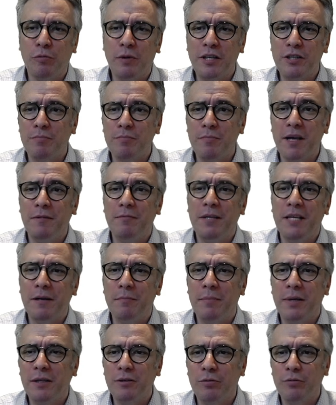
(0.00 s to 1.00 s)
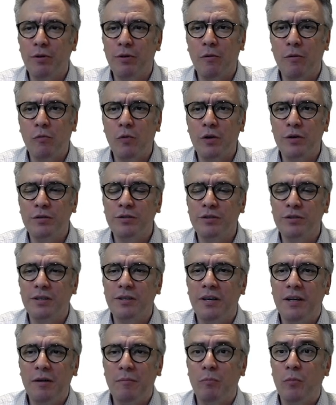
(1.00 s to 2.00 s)
which may be a better or worse
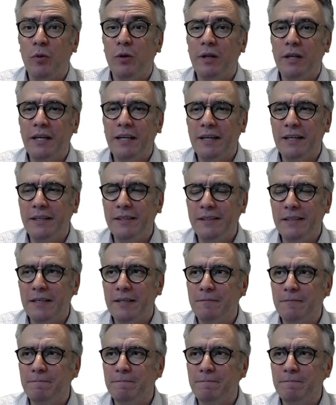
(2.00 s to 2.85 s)
modeling idea.